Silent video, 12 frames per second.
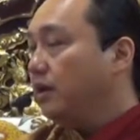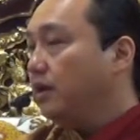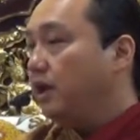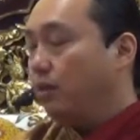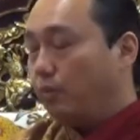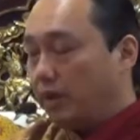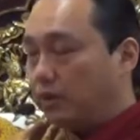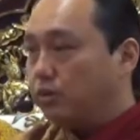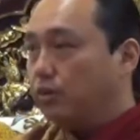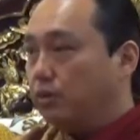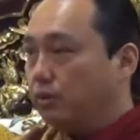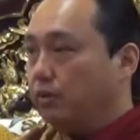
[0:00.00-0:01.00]
And what to
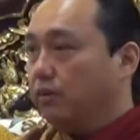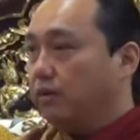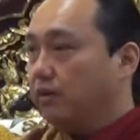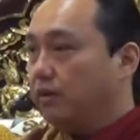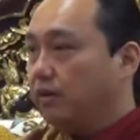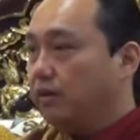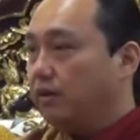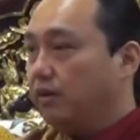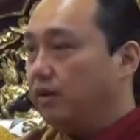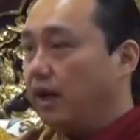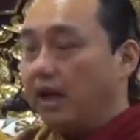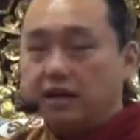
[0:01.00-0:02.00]
do?
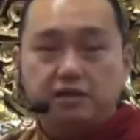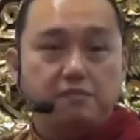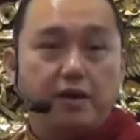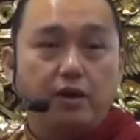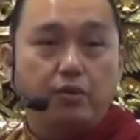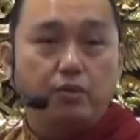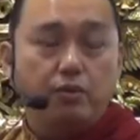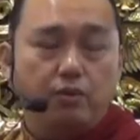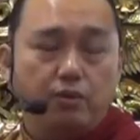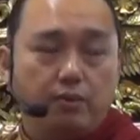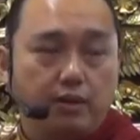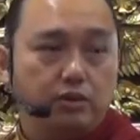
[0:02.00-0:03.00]
I asked my guru,
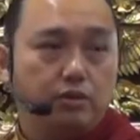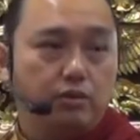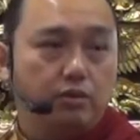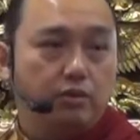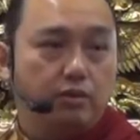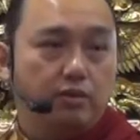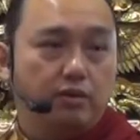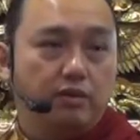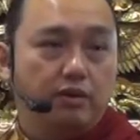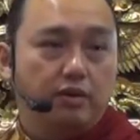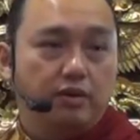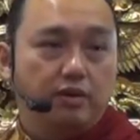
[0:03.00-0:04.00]
what to do?
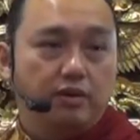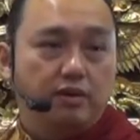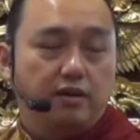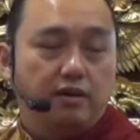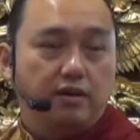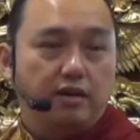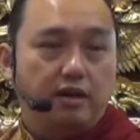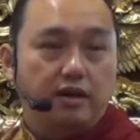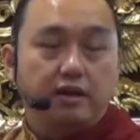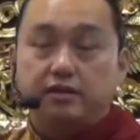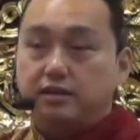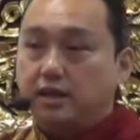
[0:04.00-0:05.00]
And then
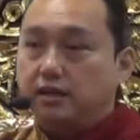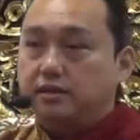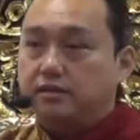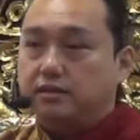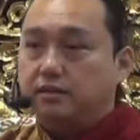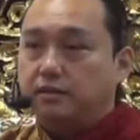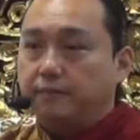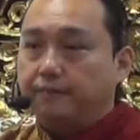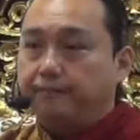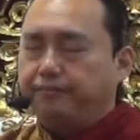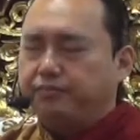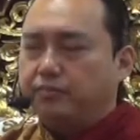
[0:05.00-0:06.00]
he says,
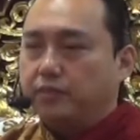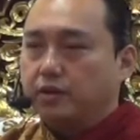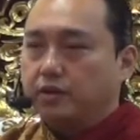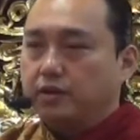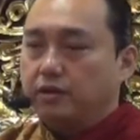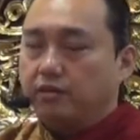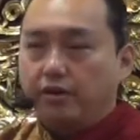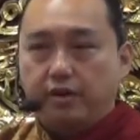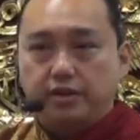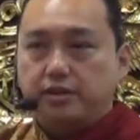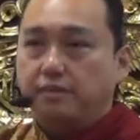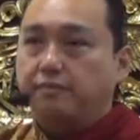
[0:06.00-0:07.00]

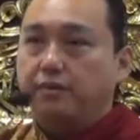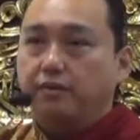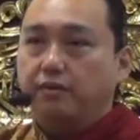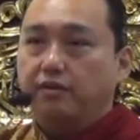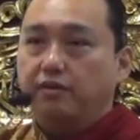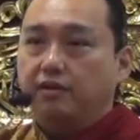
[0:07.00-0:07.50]
very simple.